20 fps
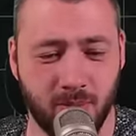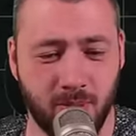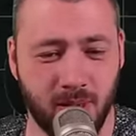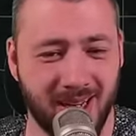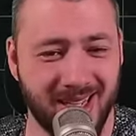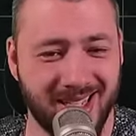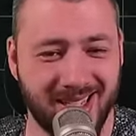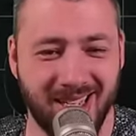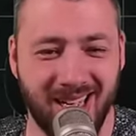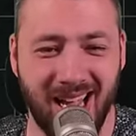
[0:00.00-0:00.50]
but
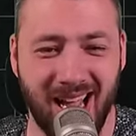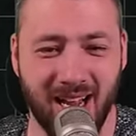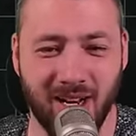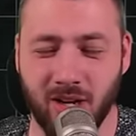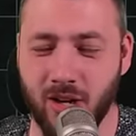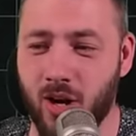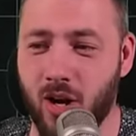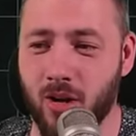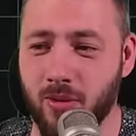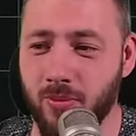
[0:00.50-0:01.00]
I still had
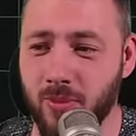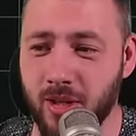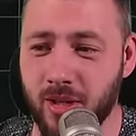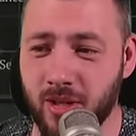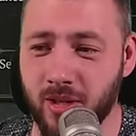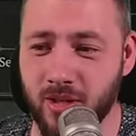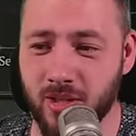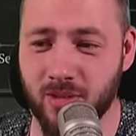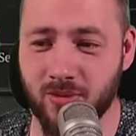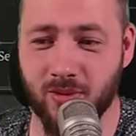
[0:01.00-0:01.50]
it on
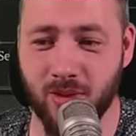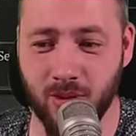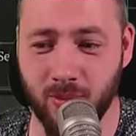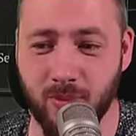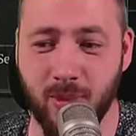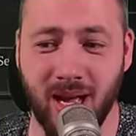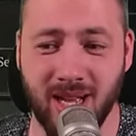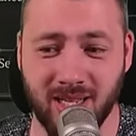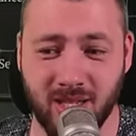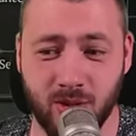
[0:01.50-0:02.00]
because of the
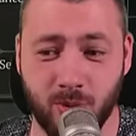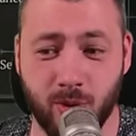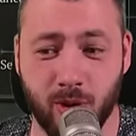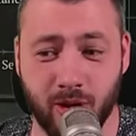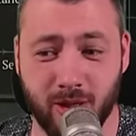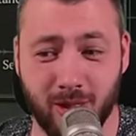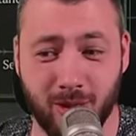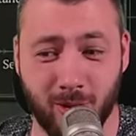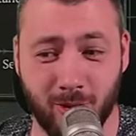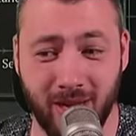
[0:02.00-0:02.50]

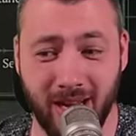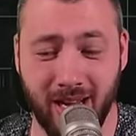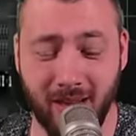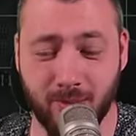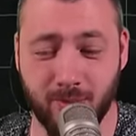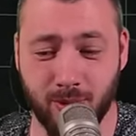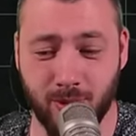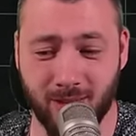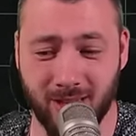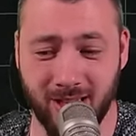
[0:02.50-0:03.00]
masterwork
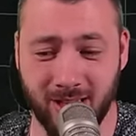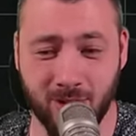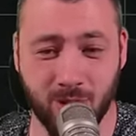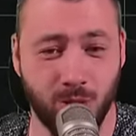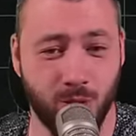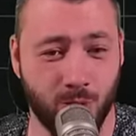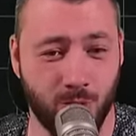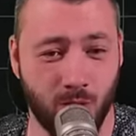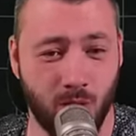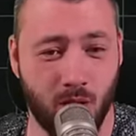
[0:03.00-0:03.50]
38%
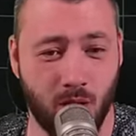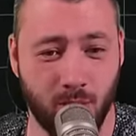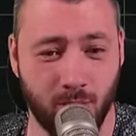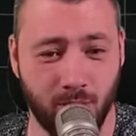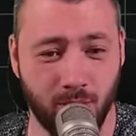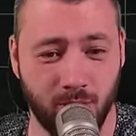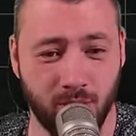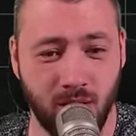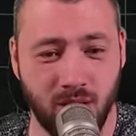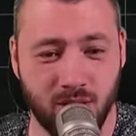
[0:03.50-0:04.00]
total
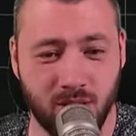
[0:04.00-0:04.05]
armor.